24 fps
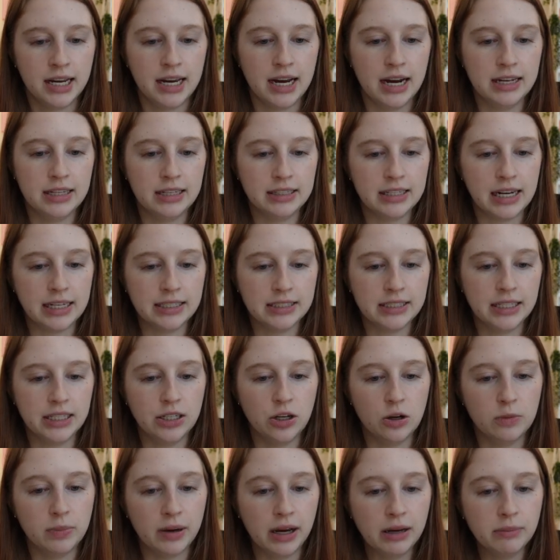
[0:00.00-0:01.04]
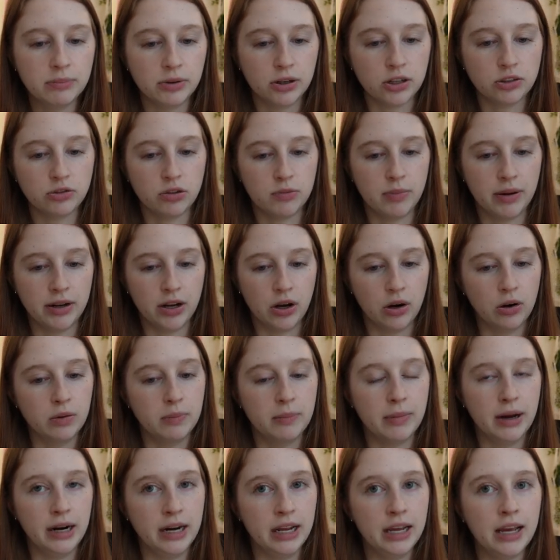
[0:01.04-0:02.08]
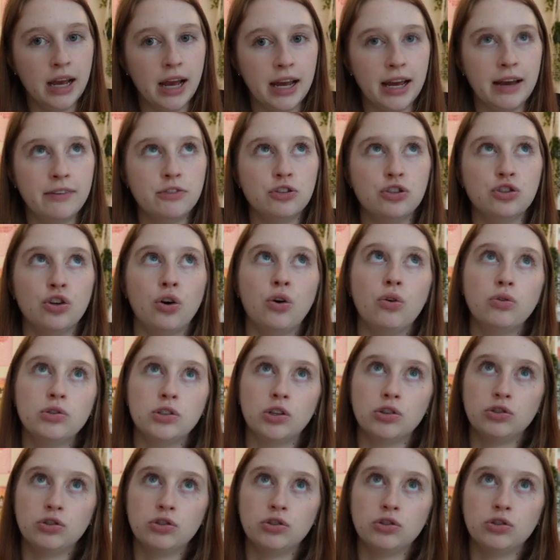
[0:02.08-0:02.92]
And then lastly, no buying books with my own money. I have so